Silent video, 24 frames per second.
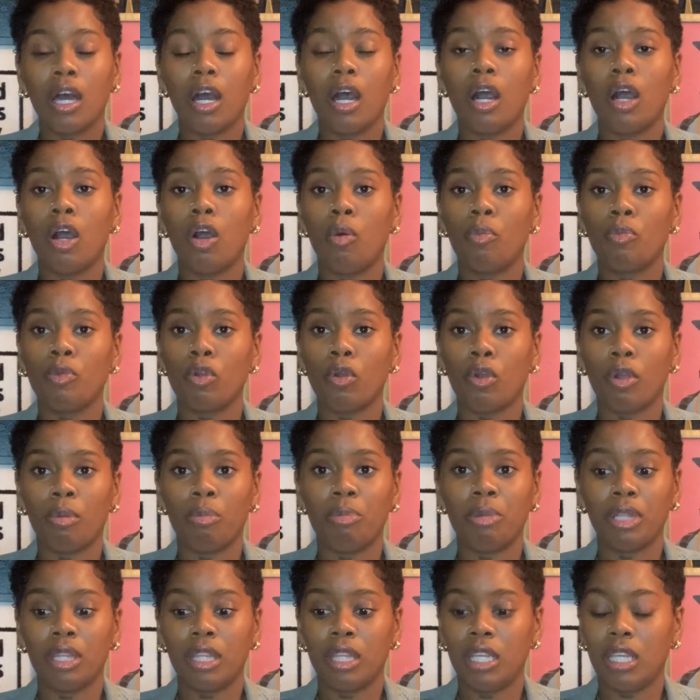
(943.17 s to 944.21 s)
um your
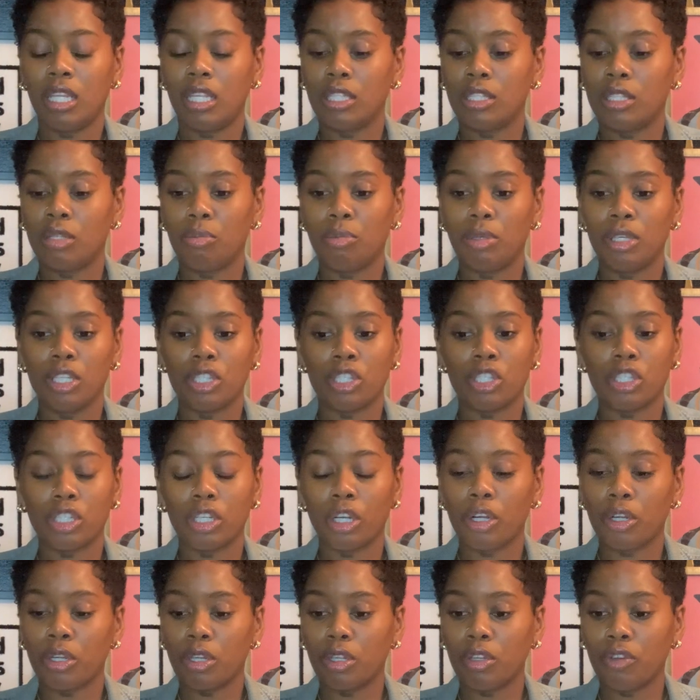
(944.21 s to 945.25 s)
ability to be
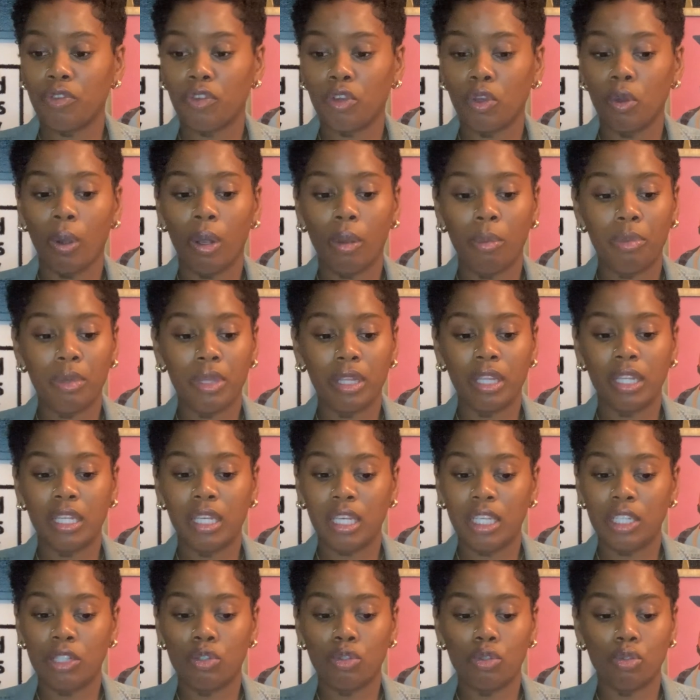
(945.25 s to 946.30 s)
assertive your
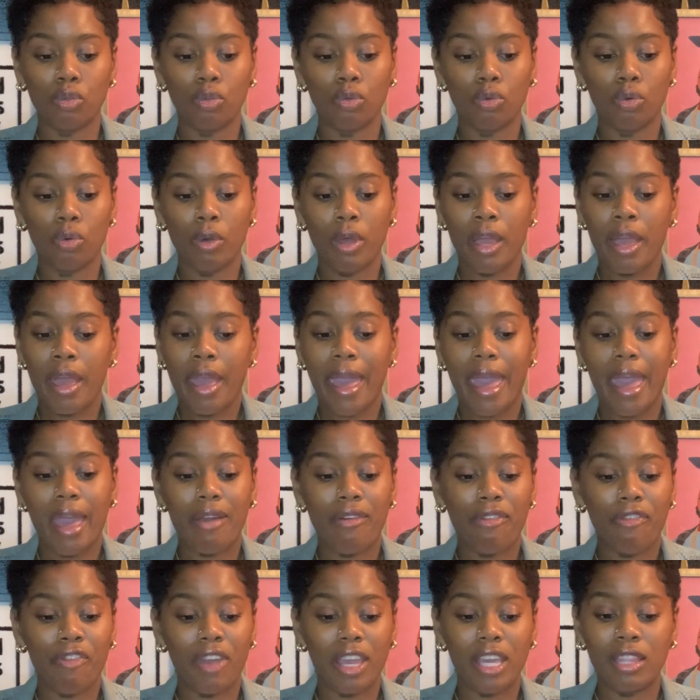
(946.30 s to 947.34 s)
ability to
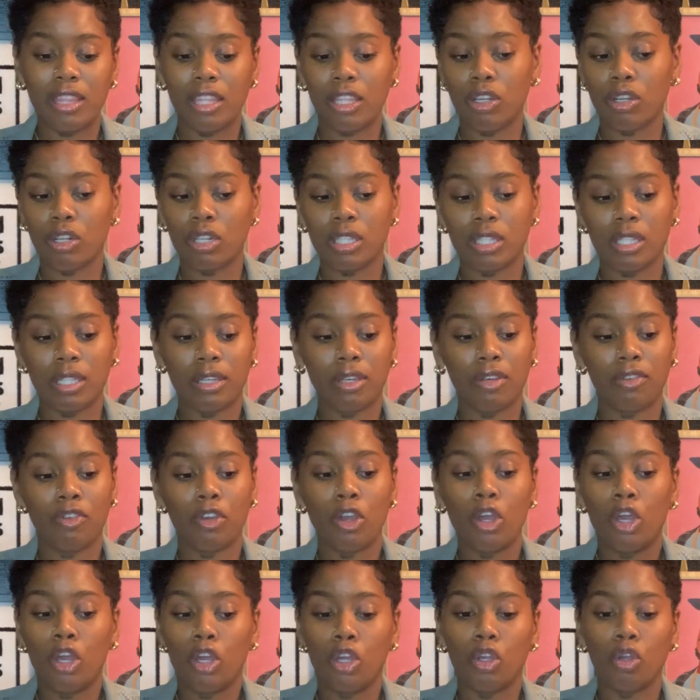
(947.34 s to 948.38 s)
have faith in yourself
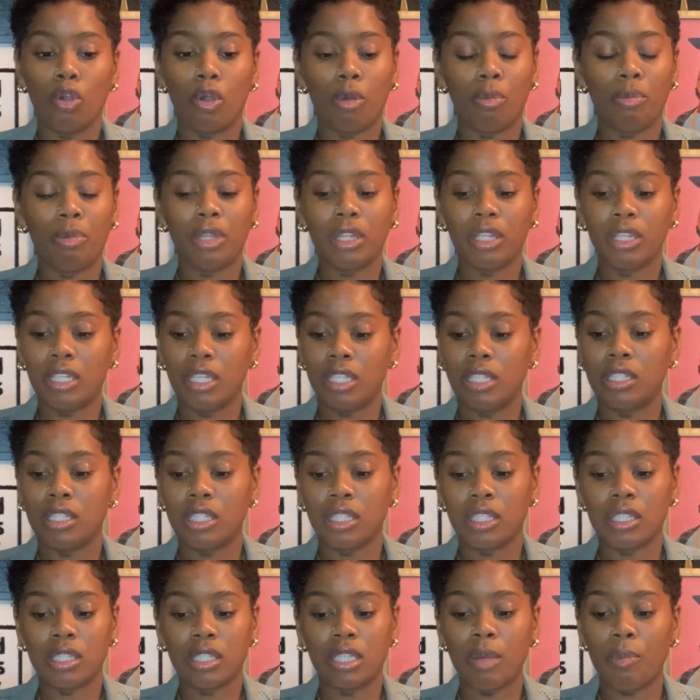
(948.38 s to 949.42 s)
your ability to
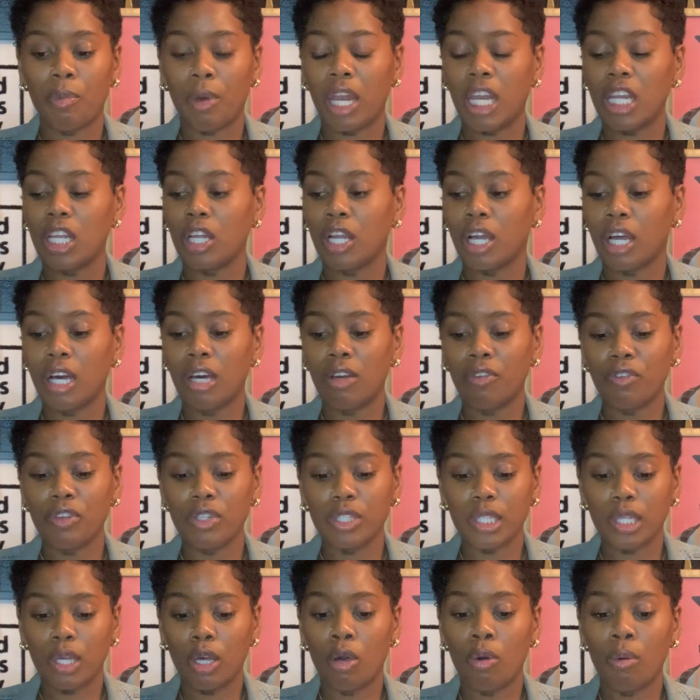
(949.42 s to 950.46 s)
step out of your comfort
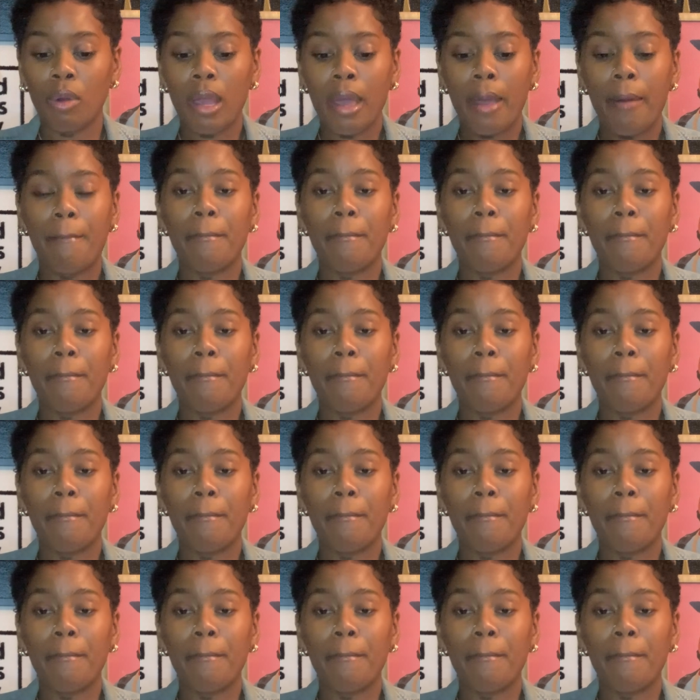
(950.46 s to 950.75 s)
zone.